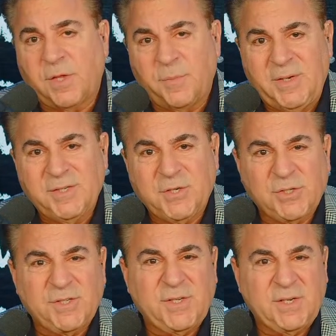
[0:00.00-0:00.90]
that means
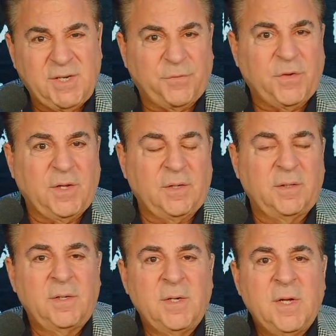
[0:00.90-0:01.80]
there's a significant
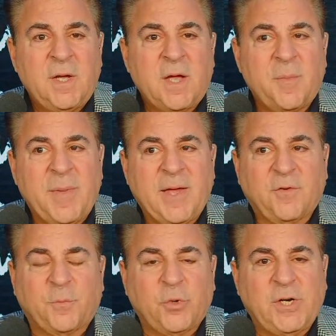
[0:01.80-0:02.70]
amount
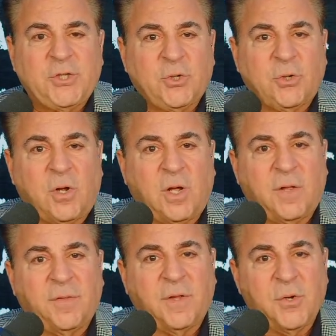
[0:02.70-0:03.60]
of pressure
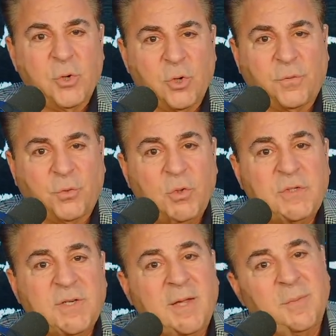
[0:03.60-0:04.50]
on the nerve
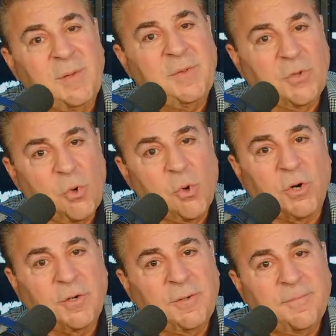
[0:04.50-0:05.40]
roots and maybe the
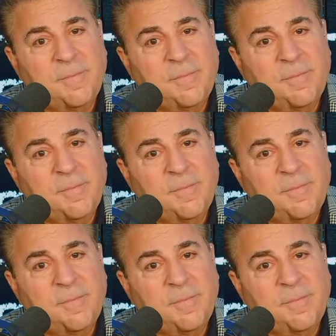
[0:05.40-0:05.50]
cord.